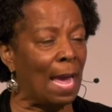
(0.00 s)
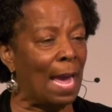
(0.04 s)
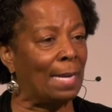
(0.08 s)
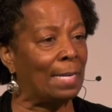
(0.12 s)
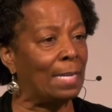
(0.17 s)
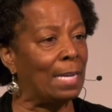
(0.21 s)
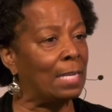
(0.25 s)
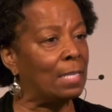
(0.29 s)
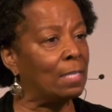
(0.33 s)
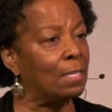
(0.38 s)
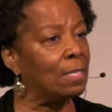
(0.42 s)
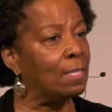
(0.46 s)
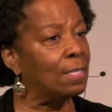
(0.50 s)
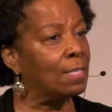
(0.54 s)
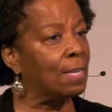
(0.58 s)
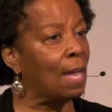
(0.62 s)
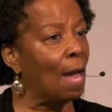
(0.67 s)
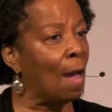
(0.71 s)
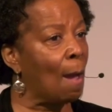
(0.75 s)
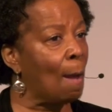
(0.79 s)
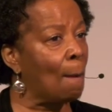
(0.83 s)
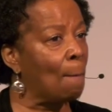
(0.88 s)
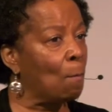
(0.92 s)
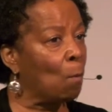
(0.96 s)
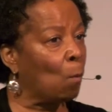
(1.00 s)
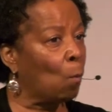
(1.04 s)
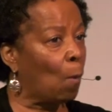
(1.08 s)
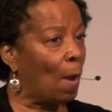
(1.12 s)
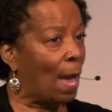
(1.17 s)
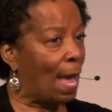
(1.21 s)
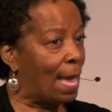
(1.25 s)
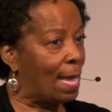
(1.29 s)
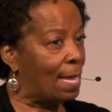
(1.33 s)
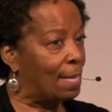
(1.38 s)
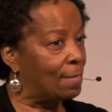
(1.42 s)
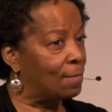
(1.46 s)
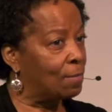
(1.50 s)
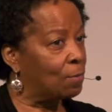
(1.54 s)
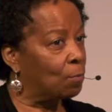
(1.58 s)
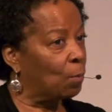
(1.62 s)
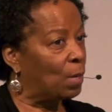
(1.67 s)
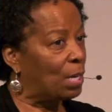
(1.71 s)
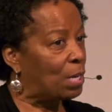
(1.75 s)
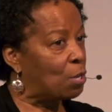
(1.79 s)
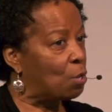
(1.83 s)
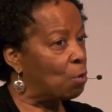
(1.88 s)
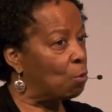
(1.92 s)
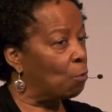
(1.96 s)
That in some ways,
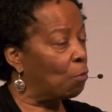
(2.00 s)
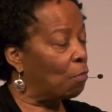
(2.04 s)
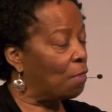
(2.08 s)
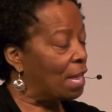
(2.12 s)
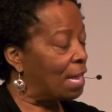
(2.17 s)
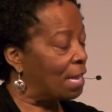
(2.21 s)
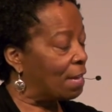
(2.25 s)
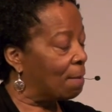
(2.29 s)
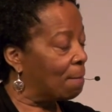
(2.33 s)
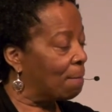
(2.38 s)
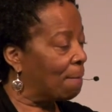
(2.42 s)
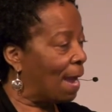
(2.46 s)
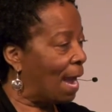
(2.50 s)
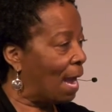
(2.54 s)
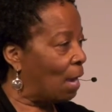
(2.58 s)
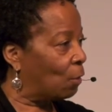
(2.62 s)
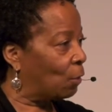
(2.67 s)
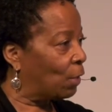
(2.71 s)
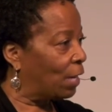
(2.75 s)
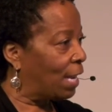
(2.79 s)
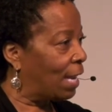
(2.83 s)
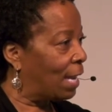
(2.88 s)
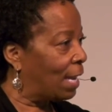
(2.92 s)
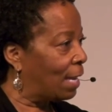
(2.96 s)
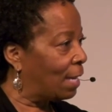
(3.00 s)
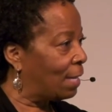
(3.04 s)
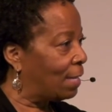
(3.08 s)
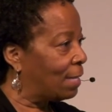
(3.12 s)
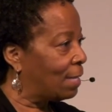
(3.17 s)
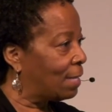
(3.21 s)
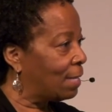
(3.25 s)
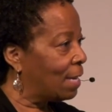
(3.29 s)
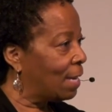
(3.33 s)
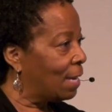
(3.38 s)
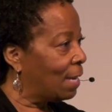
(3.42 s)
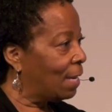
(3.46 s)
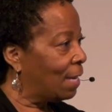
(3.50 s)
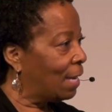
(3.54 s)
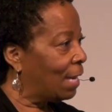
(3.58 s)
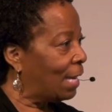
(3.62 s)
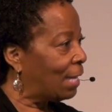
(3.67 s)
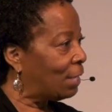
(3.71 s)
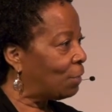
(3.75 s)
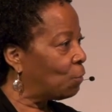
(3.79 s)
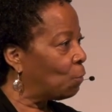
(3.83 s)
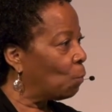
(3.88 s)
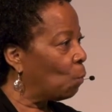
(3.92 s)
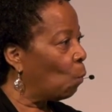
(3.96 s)
when you think about it,
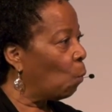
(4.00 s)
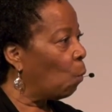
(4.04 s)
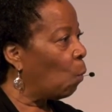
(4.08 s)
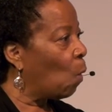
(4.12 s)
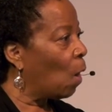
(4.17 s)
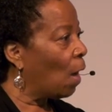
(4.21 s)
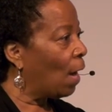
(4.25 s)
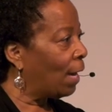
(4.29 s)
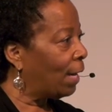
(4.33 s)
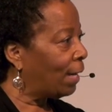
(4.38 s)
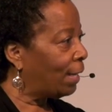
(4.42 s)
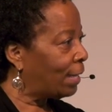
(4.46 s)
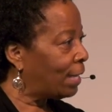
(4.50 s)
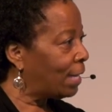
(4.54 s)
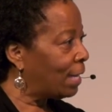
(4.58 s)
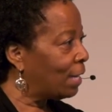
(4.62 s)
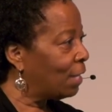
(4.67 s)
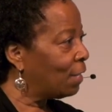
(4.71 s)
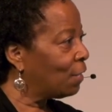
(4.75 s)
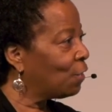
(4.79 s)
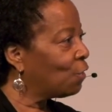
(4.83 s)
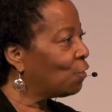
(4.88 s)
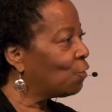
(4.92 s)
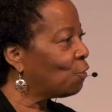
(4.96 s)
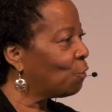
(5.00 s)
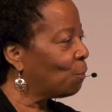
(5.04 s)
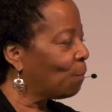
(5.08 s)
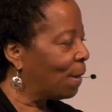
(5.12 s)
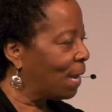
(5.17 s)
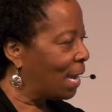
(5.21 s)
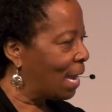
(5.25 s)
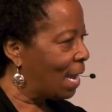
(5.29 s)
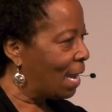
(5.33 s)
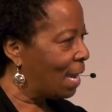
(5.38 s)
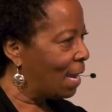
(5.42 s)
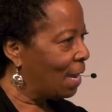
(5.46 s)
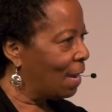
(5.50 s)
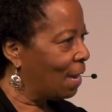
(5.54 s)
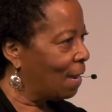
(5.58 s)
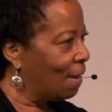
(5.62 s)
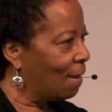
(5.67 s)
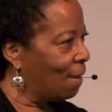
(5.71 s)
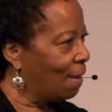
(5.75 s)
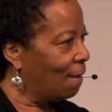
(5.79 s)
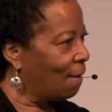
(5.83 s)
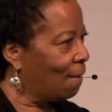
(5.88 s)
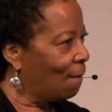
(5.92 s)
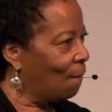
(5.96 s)
it's one tree
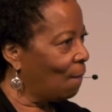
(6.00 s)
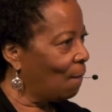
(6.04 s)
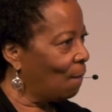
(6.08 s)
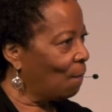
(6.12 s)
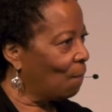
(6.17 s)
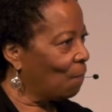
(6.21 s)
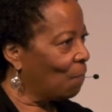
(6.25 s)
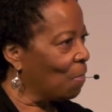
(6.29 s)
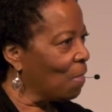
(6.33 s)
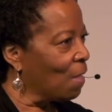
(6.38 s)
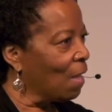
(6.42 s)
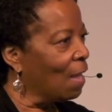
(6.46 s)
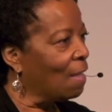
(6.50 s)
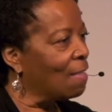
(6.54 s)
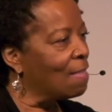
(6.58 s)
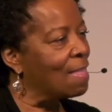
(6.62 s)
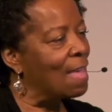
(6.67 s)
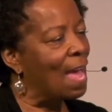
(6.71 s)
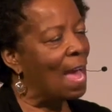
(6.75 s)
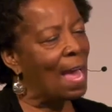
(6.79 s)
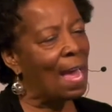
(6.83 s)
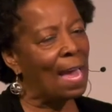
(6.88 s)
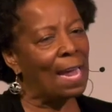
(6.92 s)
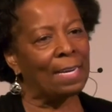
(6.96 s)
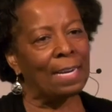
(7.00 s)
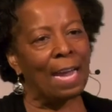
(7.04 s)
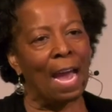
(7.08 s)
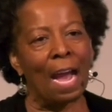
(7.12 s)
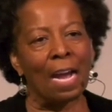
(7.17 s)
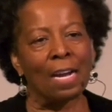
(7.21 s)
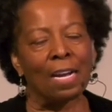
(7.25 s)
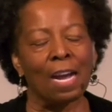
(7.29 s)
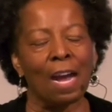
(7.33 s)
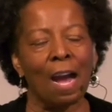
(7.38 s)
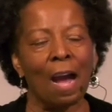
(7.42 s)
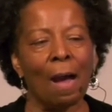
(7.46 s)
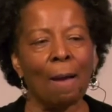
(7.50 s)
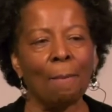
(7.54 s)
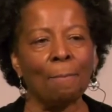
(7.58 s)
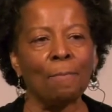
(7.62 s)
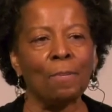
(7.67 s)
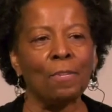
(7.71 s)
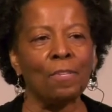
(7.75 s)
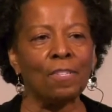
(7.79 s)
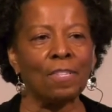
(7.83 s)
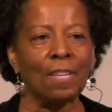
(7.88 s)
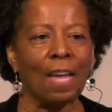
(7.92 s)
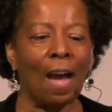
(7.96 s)
that
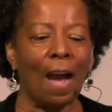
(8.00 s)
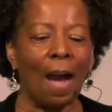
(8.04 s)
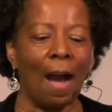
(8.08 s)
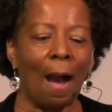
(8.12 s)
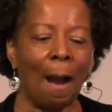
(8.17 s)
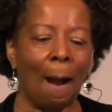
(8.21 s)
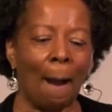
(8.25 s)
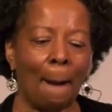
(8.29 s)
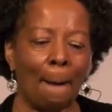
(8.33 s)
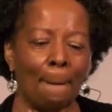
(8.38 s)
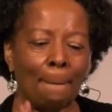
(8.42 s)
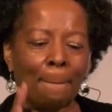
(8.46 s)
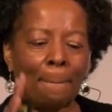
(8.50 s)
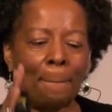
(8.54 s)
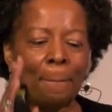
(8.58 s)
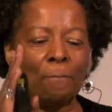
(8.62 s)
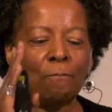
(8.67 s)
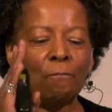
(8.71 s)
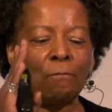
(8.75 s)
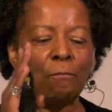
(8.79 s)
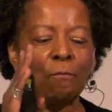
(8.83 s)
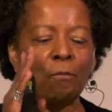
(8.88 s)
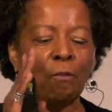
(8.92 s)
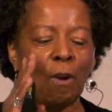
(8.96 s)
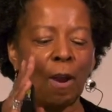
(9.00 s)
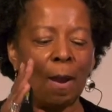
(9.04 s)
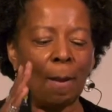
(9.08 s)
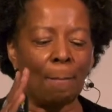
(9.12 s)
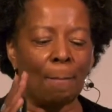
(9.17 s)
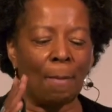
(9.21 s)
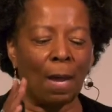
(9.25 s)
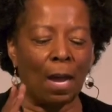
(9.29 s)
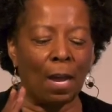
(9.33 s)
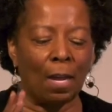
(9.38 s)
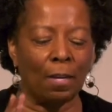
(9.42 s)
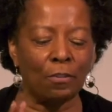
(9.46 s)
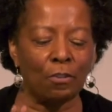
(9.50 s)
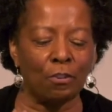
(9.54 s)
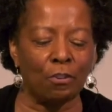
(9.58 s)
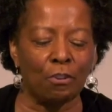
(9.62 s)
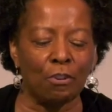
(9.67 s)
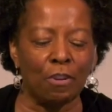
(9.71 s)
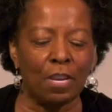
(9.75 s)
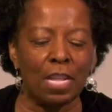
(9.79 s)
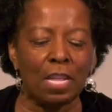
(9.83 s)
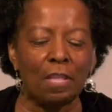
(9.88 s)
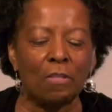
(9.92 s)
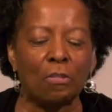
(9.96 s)
comes up from
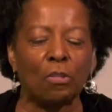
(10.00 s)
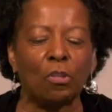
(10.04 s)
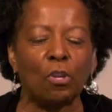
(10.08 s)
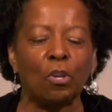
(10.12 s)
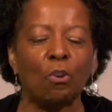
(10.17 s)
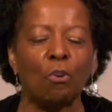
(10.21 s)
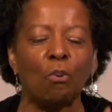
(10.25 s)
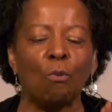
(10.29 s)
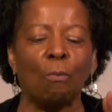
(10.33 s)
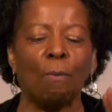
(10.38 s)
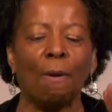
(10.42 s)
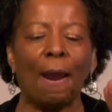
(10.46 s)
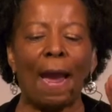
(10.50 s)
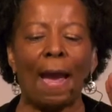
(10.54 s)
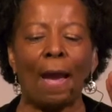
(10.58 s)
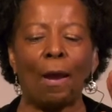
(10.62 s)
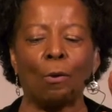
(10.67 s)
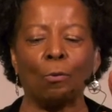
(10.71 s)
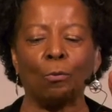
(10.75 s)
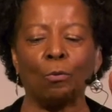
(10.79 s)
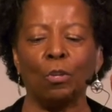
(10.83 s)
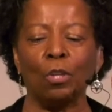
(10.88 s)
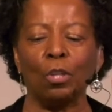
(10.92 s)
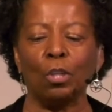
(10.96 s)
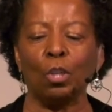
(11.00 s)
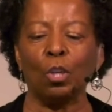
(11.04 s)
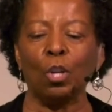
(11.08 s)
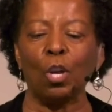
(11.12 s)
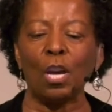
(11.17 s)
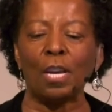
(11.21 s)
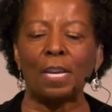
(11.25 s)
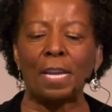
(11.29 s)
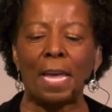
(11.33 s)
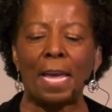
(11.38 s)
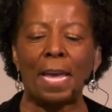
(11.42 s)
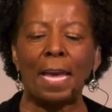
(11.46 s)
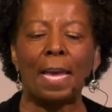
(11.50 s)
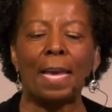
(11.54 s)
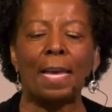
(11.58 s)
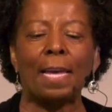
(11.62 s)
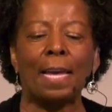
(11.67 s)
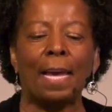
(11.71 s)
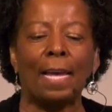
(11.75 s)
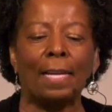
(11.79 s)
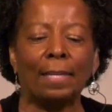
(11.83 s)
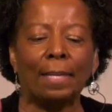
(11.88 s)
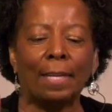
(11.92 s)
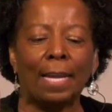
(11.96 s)
underneath the ground,
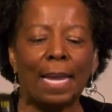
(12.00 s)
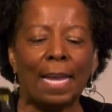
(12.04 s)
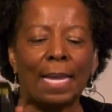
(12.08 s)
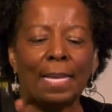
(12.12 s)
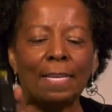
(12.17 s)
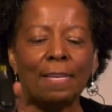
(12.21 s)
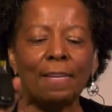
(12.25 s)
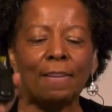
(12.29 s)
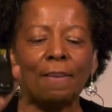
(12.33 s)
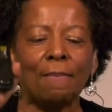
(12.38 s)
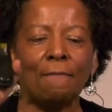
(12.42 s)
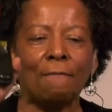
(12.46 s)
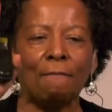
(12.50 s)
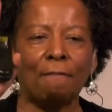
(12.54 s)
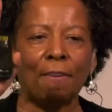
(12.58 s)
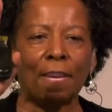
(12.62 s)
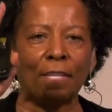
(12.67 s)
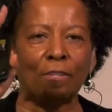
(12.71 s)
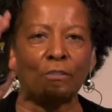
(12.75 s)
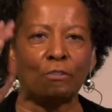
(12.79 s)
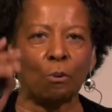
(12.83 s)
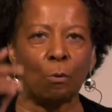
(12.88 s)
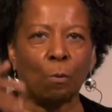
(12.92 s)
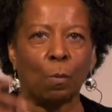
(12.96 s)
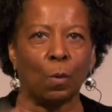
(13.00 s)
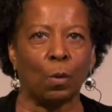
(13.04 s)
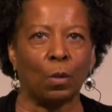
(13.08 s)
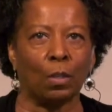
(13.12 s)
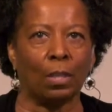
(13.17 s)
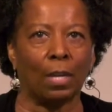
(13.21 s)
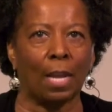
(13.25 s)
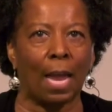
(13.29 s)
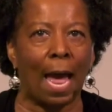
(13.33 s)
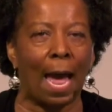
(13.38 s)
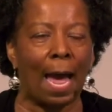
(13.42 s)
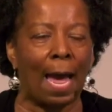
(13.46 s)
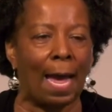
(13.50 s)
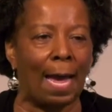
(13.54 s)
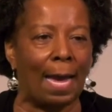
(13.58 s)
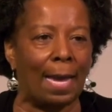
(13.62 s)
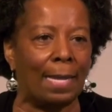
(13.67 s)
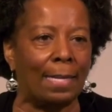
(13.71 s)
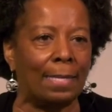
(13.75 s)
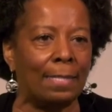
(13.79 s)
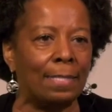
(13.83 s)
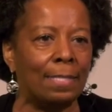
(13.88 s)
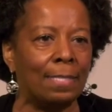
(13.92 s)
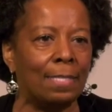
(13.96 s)
looking
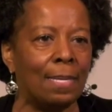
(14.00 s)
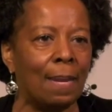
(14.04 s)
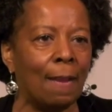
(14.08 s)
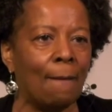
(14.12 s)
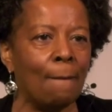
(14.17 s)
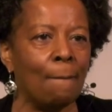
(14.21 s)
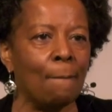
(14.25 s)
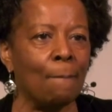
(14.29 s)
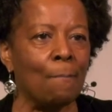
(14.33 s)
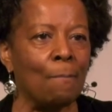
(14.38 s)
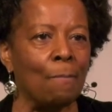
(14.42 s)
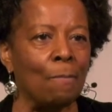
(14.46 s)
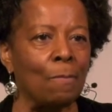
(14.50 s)
individualized,